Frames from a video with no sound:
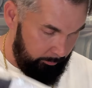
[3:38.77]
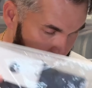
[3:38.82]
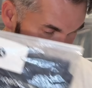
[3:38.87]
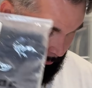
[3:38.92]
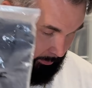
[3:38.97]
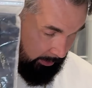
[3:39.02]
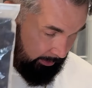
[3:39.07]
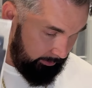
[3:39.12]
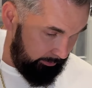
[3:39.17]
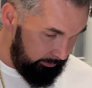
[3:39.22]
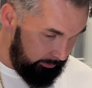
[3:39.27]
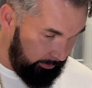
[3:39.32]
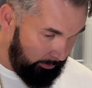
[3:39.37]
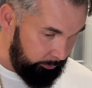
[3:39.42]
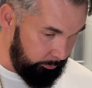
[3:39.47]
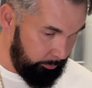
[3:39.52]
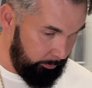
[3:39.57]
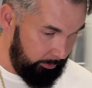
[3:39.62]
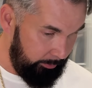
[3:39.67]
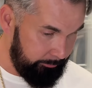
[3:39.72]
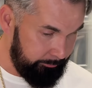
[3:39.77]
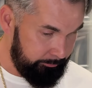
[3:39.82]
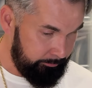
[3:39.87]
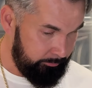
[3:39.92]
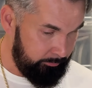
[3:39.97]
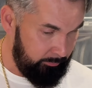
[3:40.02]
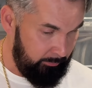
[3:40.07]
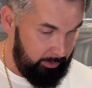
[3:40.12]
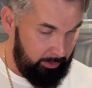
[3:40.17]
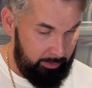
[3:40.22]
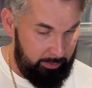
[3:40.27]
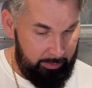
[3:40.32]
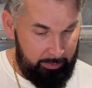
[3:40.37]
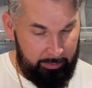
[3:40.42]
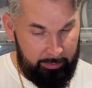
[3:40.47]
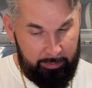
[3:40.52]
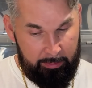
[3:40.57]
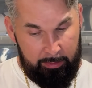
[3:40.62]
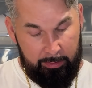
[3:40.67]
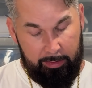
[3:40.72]
What is this one?
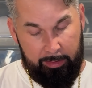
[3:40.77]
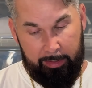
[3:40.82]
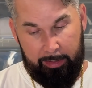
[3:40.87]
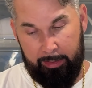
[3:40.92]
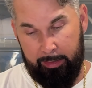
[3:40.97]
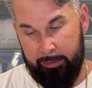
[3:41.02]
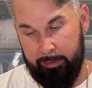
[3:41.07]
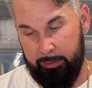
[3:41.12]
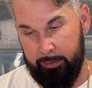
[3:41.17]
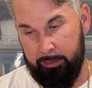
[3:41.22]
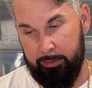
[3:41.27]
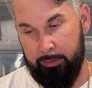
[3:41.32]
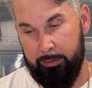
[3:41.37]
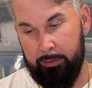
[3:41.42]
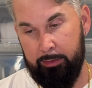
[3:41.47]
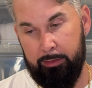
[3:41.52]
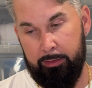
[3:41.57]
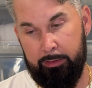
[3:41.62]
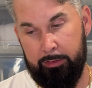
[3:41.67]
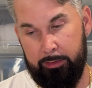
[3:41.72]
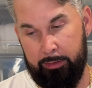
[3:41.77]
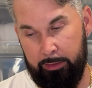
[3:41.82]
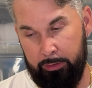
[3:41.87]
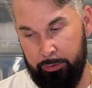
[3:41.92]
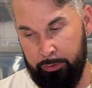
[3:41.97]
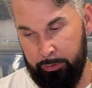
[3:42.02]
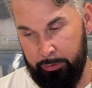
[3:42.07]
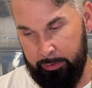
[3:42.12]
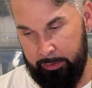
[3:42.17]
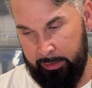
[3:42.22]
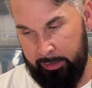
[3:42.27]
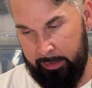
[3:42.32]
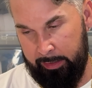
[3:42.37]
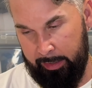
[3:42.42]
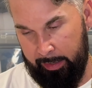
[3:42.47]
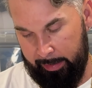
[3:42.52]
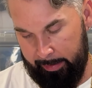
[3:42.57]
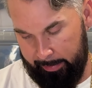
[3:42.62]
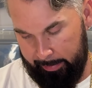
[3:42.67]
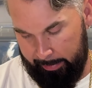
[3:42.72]
And the hoodie
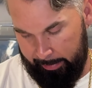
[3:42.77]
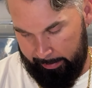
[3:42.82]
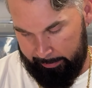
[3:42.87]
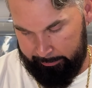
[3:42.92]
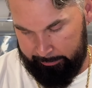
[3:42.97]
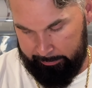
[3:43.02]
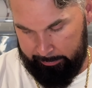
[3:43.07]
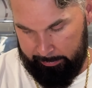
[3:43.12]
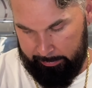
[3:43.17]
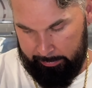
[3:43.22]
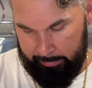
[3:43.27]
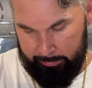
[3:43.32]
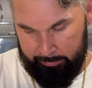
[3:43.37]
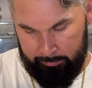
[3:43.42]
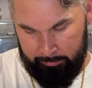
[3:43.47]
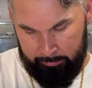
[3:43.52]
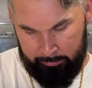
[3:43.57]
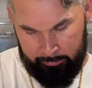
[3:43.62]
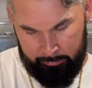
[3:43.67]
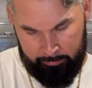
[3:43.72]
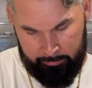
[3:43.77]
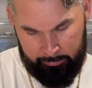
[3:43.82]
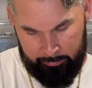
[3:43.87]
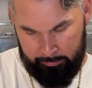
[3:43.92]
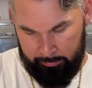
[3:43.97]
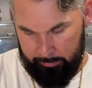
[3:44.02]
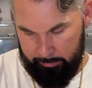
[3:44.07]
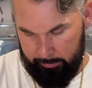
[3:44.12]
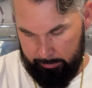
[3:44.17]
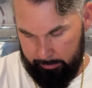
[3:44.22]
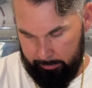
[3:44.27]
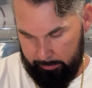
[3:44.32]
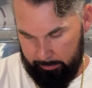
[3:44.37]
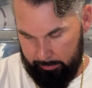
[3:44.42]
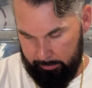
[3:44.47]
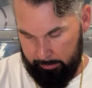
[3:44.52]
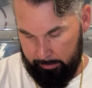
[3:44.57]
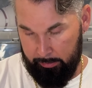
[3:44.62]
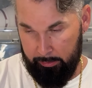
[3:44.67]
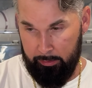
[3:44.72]
I got in
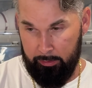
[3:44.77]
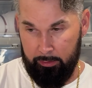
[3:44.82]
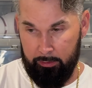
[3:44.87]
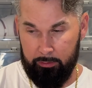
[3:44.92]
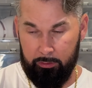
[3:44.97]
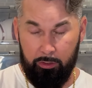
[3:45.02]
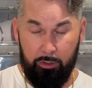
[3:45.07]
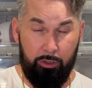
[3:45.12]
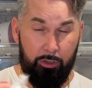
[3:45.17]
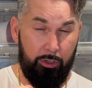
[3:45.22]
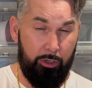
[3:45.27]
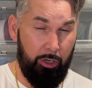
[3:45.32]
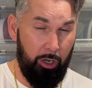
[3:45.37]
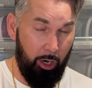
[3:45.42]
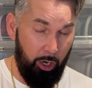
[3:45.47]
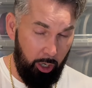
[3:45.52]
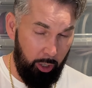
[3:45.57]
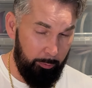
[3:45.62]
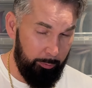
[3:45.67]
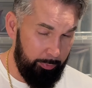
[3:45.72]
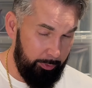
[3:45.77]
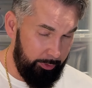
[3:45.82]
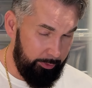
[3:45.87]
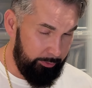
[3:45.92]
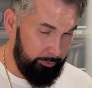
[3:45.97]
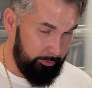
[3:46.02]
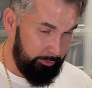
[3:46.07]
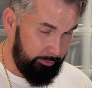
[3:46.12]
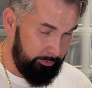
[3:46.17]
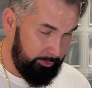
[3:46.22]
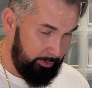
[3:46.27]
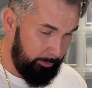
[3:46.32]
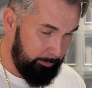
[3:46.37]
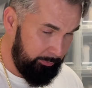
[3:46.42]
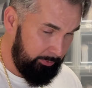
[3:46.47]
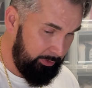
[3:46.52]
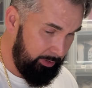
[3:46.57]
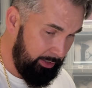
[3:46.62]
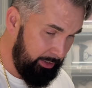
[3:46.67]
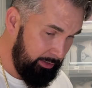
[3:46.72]
uh, carbon
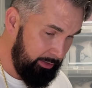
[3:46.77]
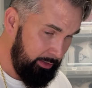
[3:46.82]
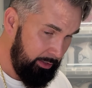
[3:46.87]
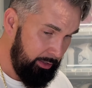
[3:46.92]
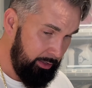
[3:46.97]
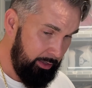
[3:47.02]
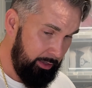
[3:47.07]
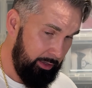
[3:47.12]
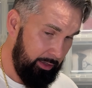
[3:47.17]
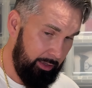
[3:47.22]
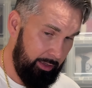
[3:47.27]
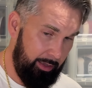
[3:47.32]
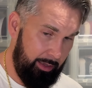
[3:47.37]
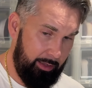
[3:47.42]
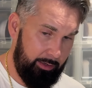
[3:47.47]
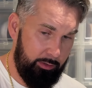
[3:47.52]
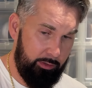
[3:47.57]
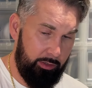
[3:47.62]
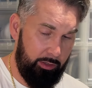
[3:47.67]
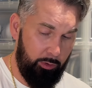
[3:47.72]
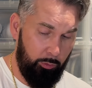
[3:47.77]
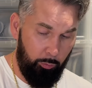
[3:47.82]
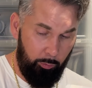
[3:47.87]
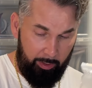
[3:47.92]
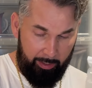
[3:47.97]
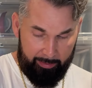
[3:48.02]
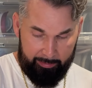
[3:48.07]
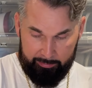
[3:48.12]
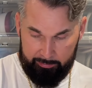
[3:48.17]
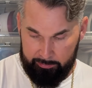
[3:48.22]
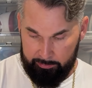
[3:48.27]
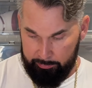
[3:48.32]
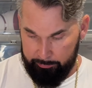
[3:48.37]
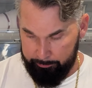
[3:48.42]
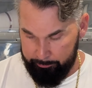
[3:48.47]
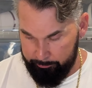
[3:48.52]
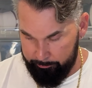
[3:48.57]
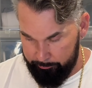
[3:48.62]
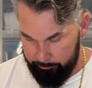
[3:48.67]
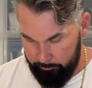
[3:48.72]
something and white.
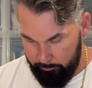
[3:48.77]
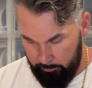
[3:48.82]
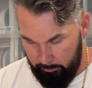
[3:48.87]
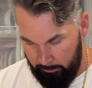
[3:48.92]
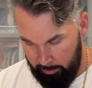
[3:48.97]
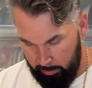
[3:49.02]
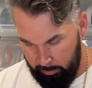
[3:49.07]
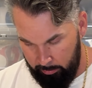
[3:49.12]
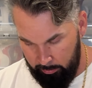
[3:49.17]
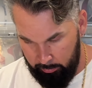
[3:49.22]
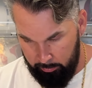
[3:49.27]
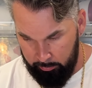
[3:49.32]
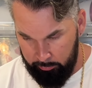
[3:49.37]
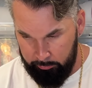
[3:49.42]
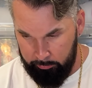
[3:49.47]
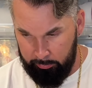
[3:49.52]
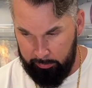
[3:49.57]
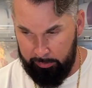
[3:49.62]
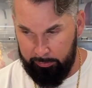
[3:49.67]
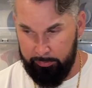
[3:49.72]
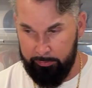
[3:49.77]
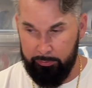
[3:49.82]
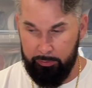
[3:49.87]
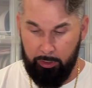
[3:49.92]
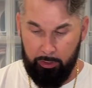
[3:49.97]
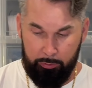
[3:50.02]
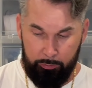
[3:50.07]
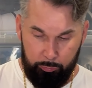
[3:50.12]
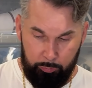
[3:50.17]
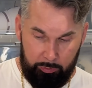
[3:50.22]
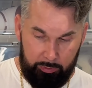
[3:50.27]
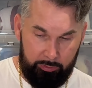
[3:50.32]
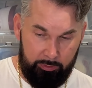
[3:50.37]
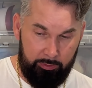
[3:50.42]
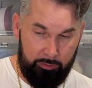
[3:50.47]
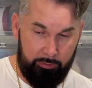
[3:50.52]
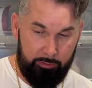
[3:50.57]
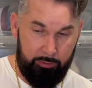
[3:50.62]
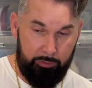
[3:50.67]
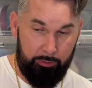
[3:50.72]
So let's start with
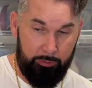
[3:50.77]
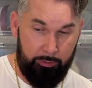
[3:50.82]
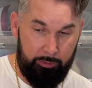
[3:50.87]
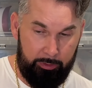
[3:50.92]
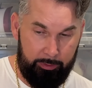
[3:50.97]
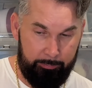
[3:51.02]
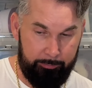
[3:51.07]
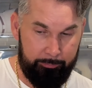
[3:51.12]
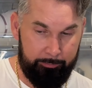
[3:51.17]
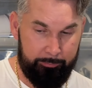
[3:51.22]
the hoodie.